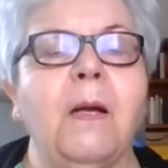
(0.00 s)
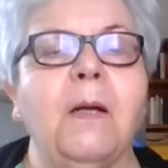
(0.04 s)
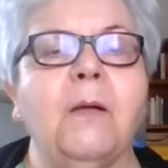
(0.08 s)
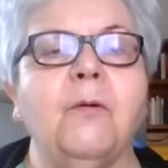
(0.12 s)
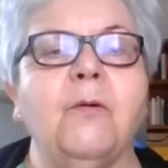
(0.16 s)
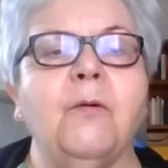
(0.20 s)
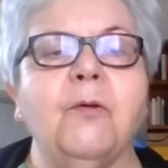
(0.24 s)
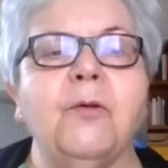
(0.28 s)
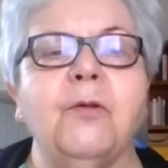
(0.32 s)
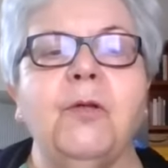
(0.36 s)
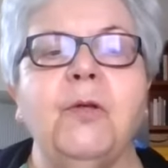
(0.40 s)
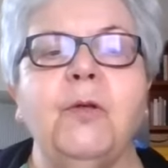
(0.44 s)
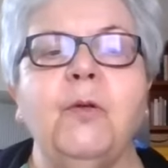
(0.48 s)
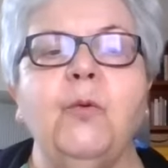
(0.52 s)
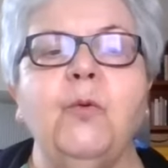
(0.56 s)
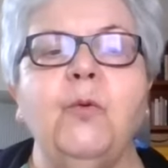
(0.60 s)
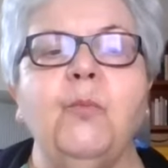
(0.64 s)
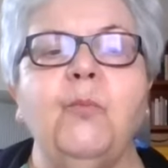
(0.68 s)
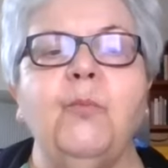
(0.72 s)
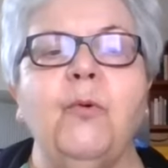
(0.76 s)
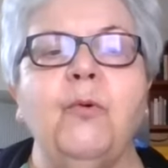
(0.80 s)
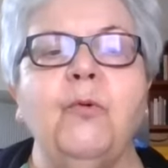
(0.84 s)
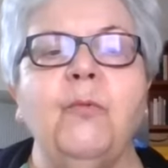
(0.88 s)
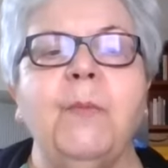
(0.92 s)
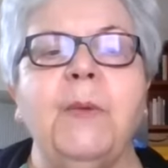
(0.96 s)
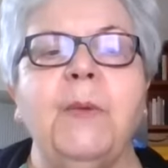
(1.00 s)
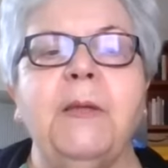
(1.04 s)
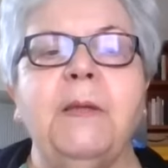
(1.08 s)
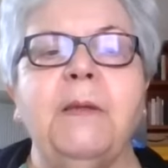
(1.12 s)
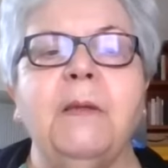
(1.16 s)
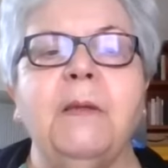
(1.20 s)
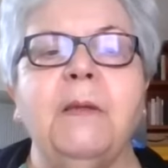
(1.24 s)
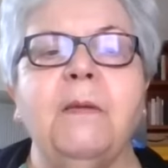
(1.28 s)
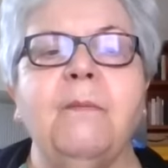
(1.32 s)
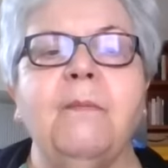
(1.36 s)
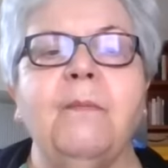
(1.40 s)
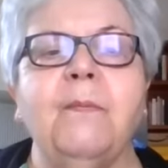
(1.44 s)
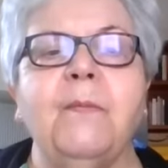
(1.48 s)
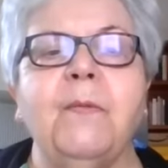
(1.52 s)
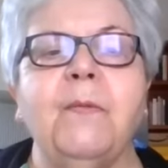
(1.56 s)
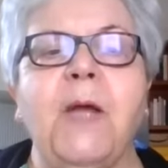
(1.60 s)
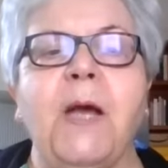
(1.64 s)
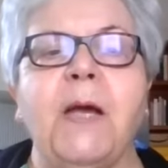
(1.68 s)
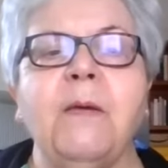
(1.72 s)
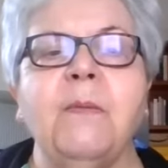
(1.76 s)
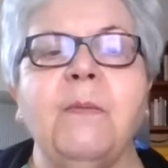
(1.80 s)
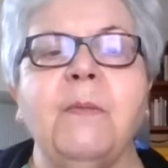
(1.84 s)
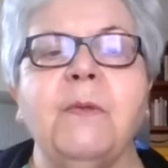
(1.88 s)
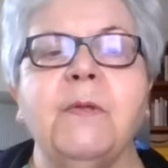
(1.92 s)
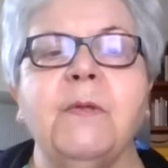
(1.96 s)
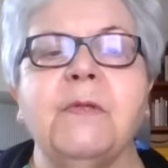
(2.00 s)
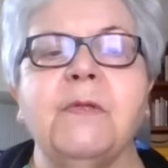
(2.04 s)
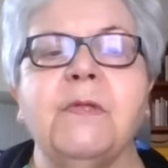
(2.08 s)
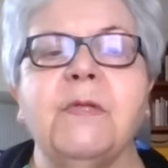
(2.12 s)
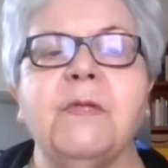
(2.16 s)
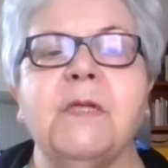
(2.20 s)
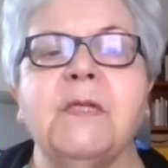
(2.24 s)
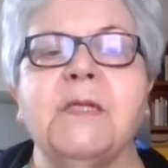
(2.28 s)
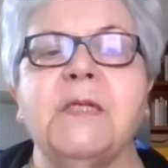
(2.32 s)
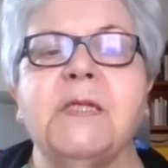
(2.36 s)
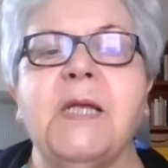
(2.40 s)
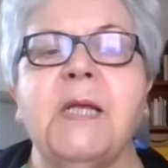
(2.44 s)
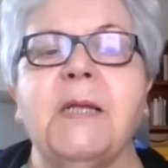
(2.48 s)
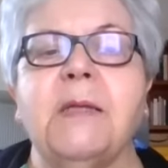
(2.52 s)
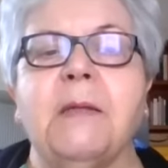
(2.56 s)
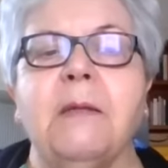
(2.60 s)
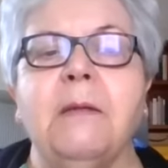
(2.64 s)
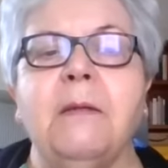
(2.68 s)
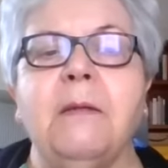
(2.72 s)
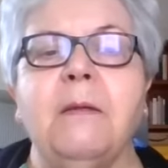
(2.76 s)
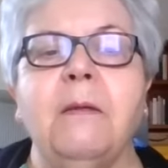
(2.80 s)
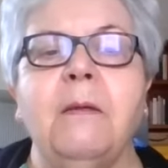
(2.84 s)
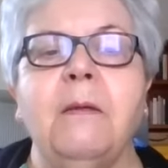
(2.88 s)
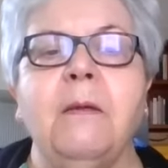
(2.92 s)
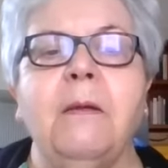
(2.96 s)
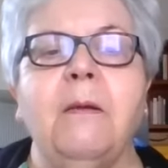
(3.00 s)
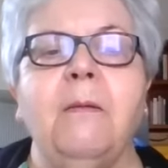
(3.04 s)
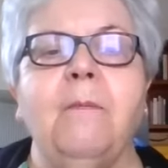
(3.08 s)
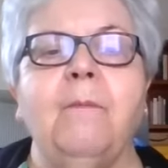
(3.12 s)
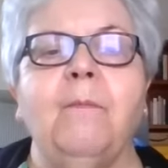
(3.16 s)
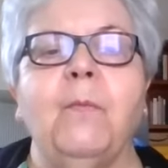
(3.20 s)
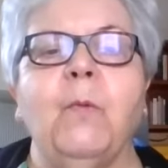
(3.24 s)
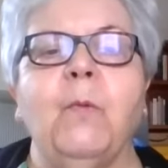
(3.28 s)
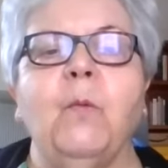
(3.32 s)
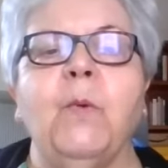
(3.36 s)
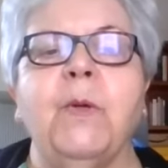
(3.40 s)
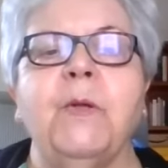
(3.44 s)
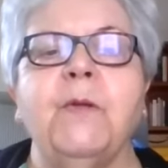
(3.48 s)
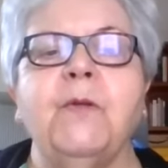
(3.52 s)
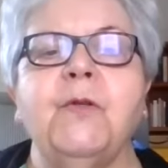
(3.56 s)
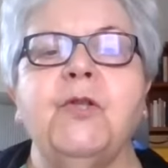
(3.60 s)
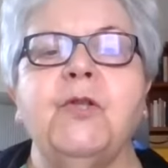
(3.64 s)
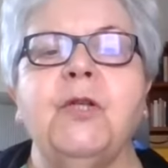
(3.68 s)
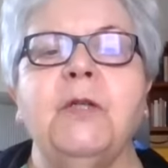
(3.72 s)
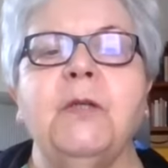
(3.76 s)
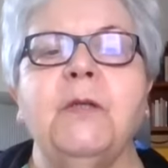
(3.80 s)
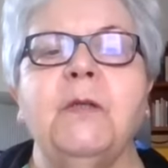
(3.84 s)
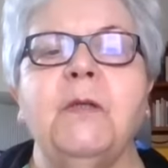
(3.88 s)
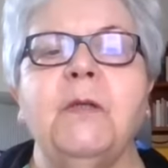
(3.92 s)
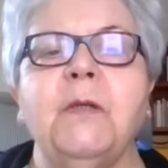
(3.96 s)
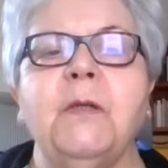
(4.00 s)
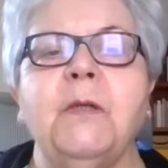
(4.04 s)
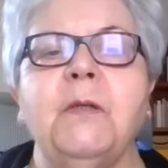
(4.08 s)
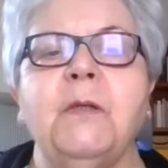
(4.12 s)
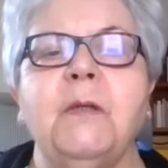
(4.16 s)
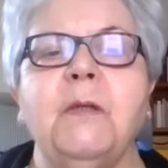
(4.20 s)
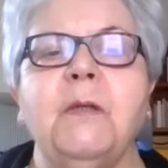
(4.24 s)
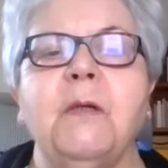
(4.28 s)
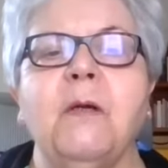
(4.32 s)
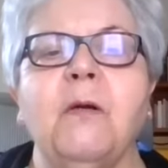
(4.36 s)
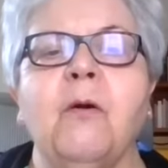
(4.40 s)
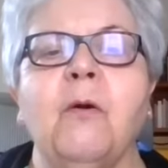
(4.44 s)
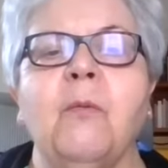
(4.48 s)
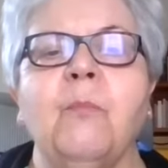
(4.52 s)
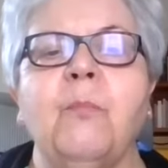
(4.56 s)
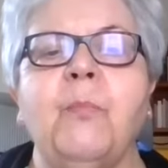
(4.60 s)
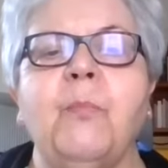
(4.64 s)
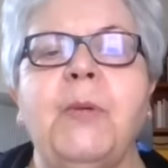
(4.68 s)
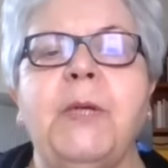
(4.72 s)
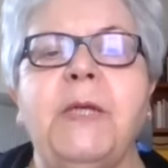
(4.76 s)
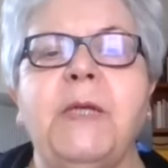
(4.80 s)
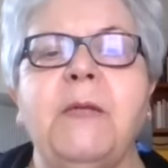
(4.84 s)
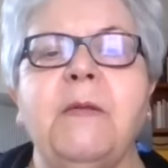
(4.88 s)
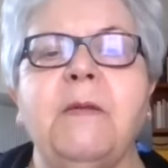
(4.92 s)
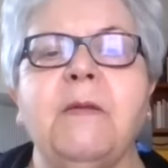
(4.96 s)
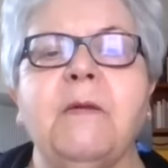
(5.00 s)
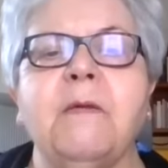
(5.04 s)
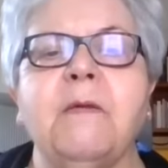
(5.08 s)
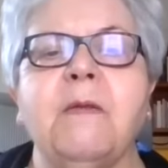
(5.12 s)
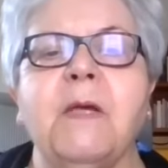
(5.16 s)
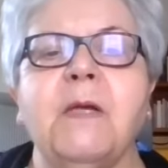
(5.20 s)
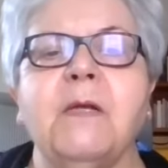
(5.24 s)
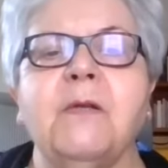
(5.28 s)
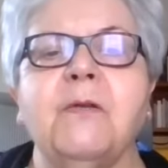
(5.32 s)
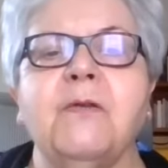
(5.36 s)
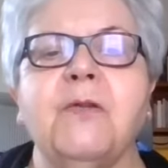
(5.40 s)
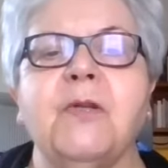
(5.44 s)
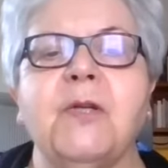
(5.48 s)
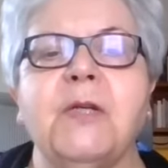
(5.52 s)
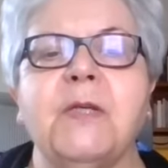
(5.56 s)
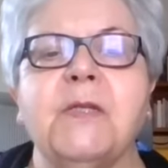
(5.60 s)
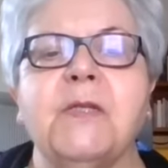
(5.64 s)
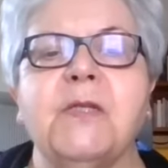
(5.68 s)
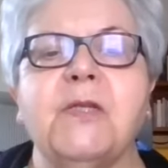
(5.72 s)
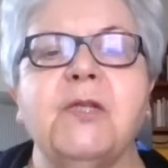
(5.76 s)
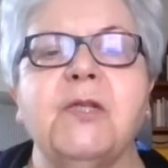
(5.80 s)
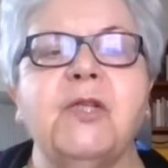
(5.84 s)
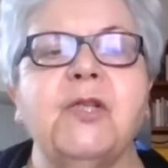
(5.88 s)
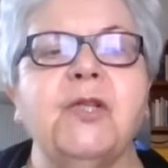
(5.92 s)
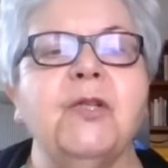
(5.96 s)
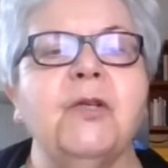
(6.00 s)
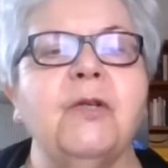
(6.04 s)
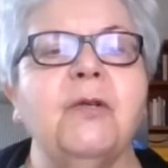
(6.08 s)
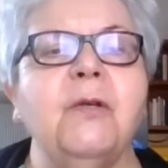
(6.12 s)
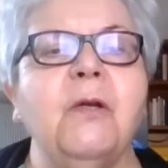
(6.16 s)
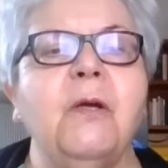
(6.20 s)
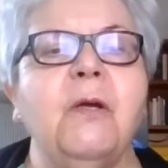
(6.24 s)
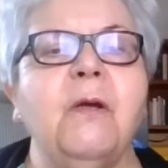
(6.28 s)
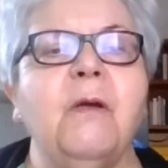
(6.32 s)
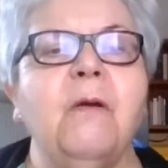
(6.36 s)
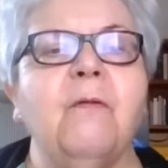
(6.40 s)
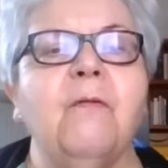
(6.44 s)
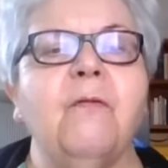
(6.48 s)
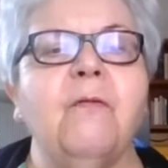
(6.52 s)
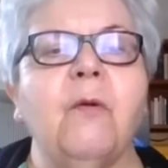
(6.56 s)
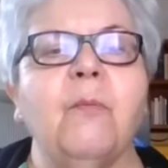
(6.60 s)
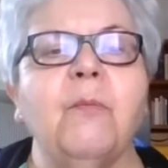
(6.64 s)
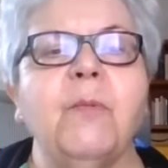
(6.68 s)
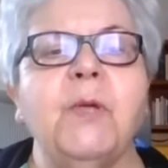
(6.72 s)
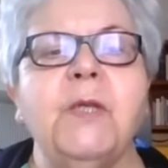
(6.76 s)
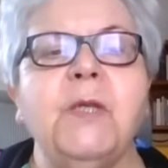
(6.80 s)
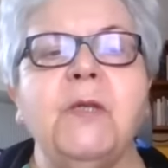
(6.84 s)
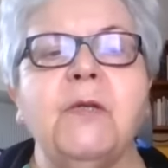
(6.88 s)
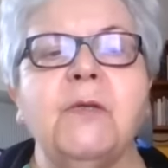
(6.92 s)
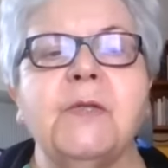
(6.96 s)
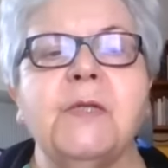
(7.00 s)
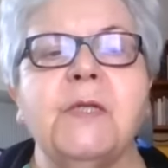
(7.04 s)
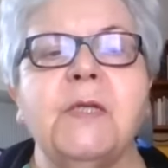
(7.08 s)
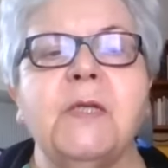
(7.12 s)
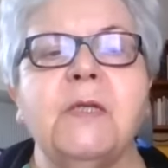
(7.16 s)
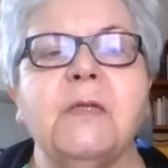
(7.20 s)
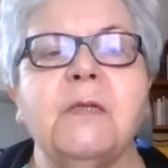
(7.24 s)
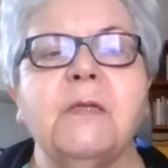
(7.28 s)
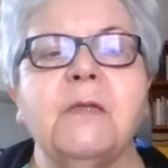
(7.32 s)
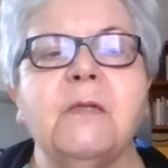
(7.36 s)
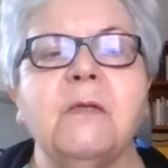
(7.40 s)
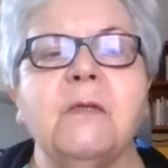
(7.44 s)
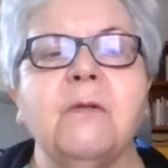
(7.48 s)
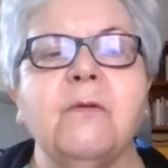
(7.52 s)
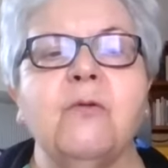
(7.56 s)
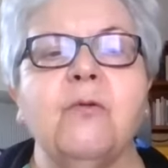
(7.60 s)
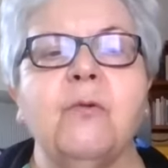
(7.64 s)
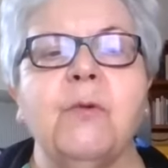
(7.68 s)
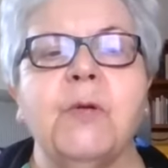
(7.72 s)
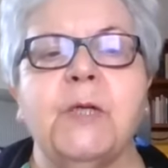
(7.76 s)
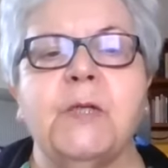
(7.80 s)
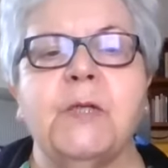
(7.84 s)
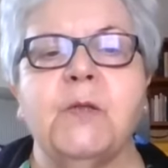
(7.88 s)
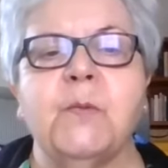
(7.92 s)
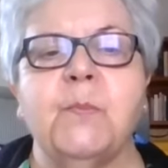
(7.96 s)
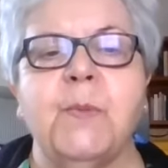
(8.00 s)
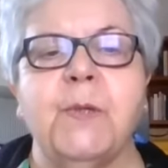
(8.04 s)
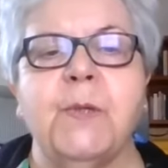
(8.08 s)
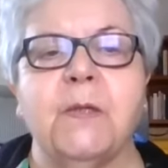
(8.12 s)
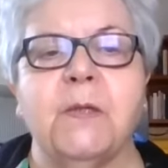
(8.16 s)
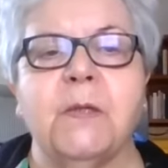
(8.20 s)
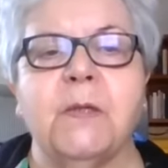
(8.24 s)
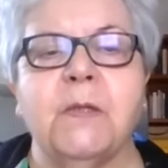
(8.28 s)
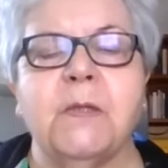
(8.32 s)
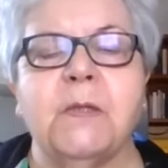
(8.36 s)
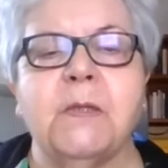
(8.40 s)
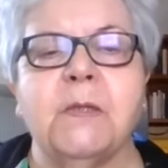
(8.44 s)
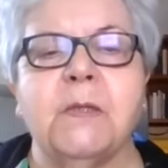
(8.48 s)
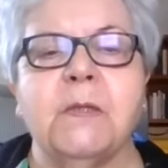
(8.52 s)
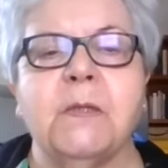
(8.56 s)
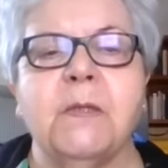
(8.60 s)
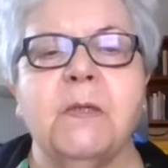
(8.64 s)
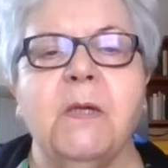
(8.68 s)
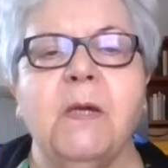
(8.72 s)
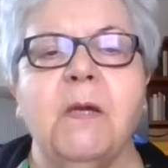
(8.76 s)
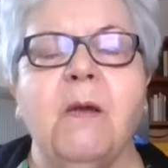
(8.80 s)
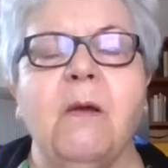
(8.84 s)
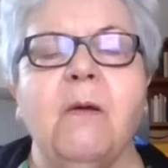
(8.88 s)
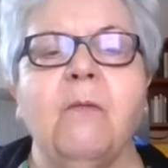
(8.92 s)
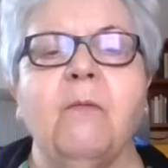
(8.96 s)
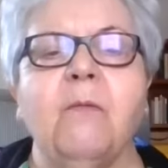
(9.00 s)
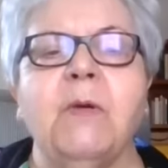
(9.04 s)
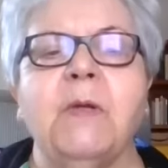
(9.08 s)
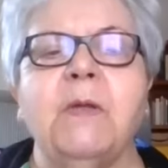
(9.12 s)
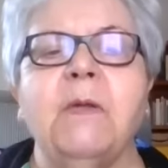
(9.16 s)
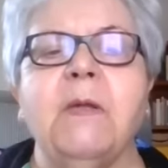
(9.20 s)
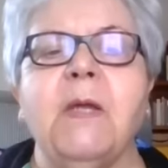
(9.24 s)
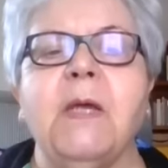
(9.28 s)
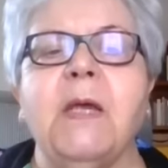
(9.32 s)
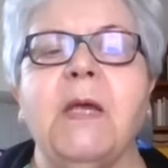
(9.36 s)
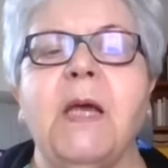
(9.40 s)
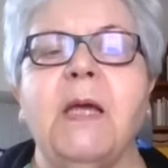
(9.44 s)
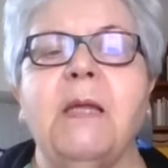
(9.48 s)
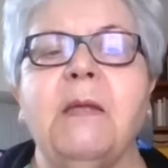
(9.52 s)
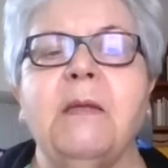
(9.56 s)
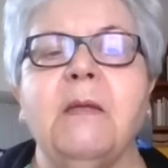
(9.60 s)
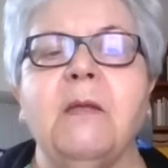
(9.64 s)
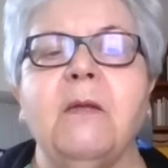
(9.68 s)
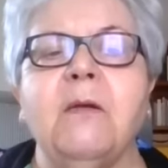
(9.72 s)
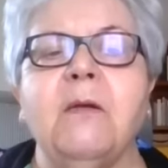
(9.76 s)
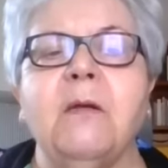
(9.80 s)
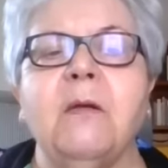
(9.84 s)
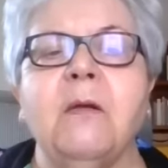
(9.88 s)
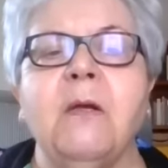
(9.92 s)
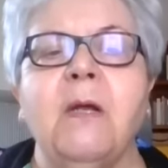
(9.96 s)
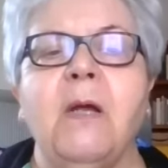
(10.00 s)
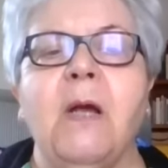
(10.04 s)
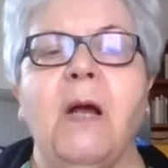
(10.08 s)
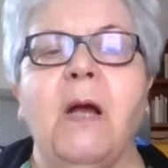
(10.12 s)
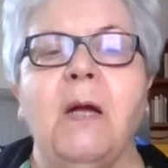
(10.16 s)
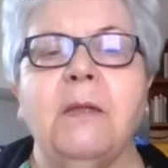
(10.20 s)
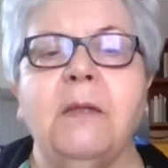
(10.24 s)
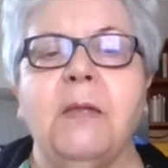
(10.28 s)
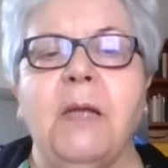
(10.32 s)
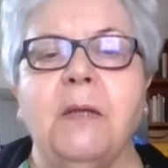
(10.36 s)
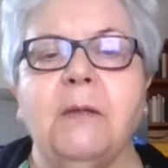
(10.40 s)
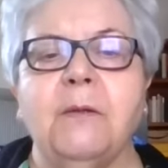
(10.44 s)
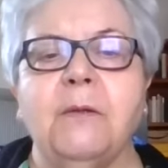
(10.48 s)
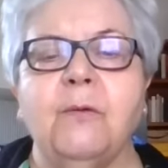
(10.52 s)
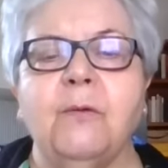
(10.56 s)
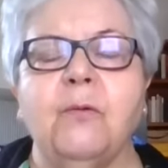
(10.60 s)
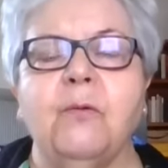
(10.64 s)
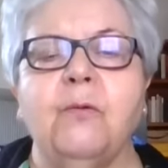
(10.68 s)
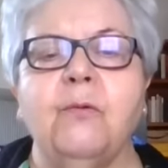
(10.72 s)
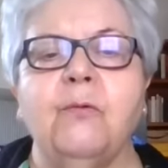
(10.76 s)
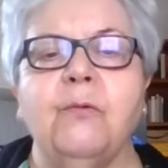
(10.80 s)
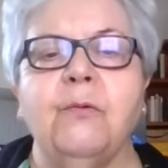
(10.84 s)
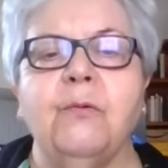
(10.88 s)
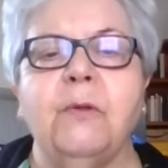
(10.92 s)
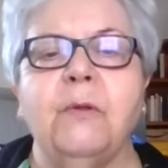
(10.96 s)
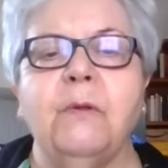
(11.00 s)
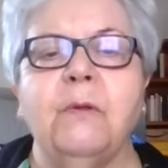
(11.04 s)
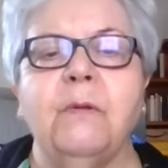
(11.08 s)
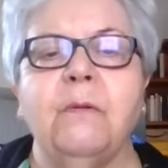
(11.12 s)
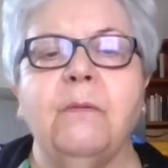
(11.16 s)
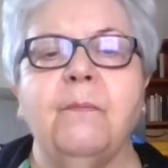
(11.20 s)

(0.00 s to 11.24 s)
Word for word: According to Pullman, daemons settle when children complete their transition from innocence to experience, when they enter adulthood.